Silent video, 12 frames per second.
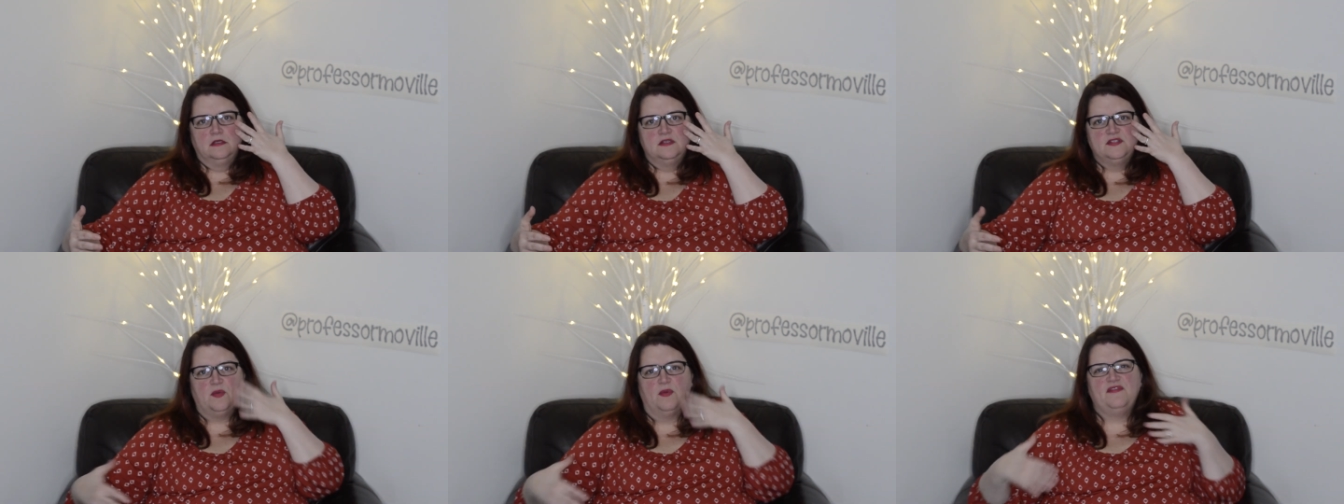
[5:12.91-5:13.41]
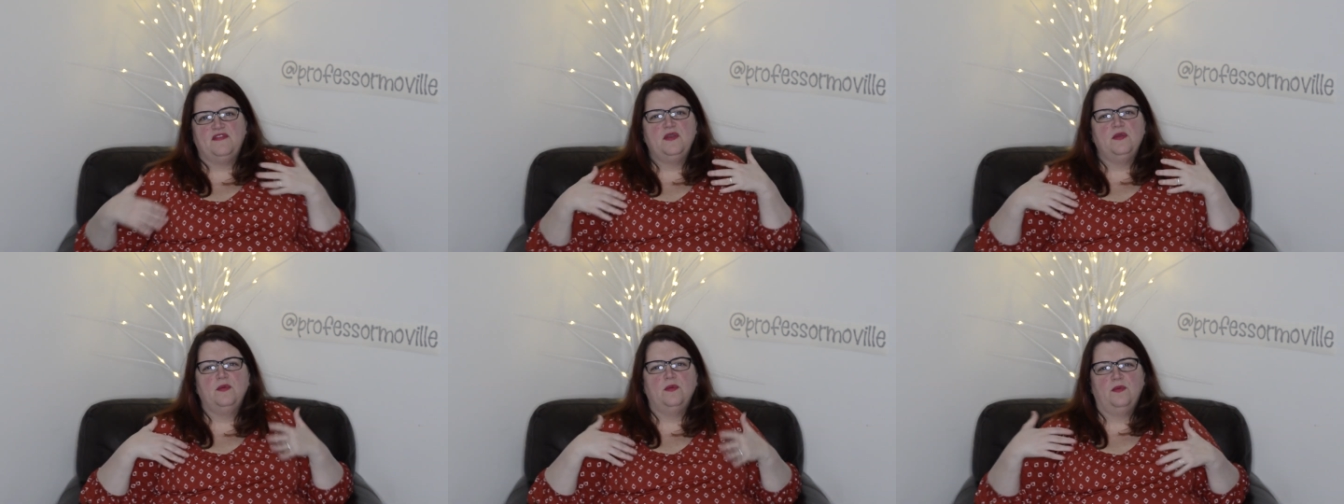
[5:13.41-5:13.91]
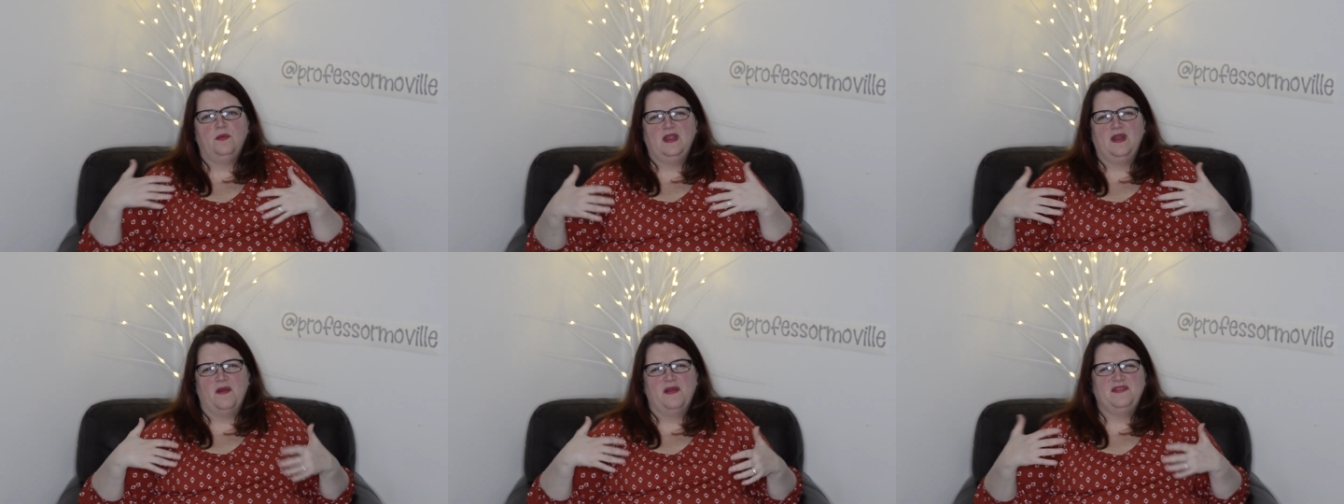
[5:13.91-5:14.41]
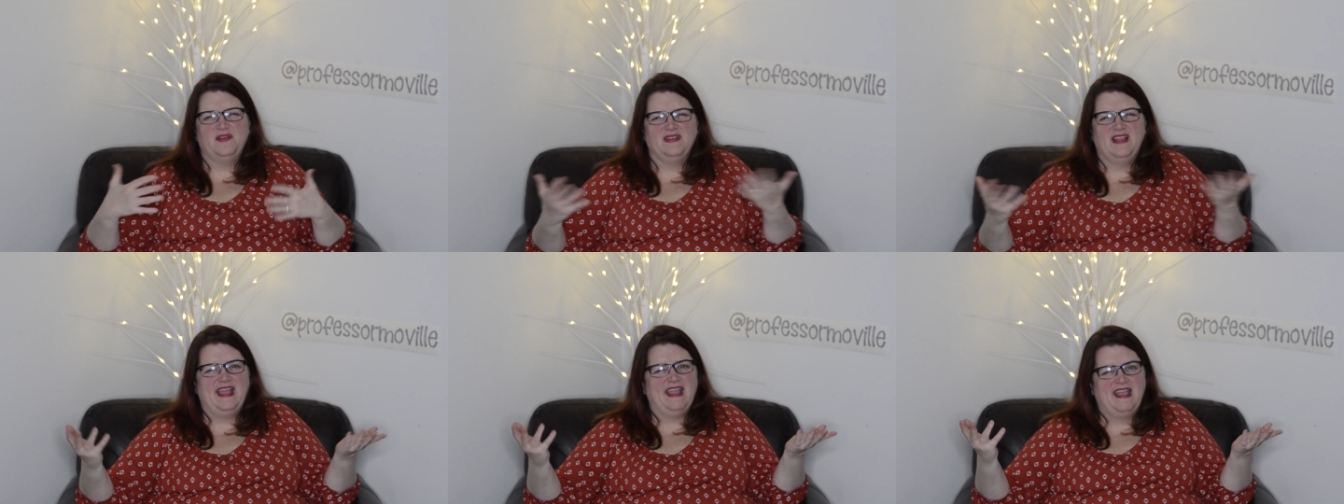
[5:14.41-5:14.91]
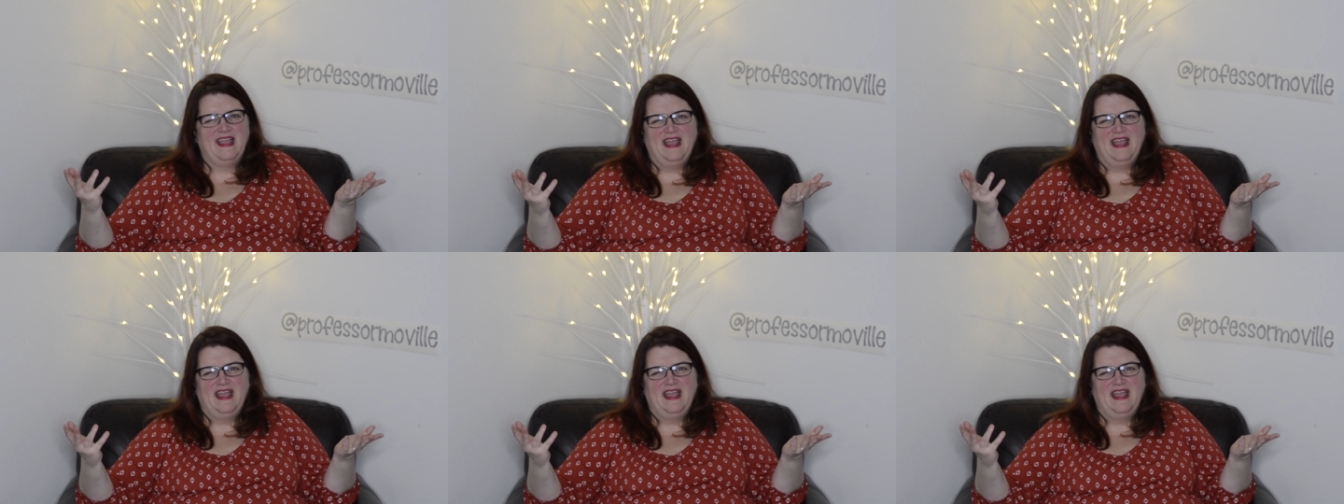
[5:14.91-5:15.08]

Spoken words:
So if if you're like,